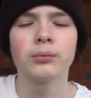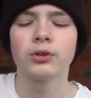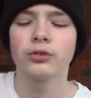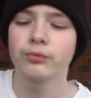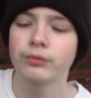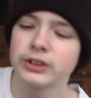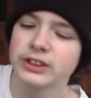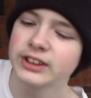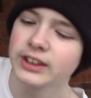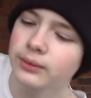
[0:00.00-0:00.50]
to
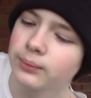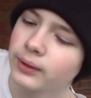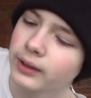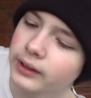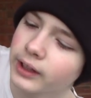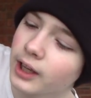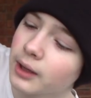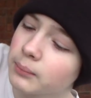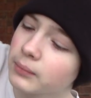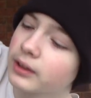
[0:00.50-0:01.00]
see what
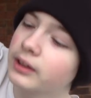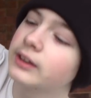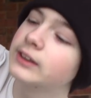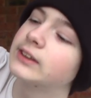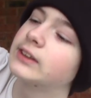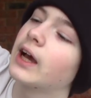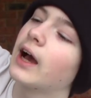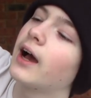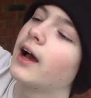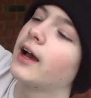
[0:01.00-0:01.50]
game it
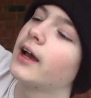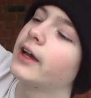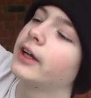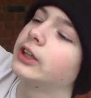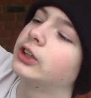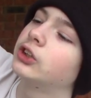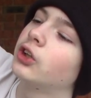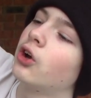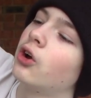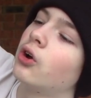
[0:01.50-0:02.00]
is,
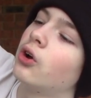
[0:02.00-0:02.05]
guys.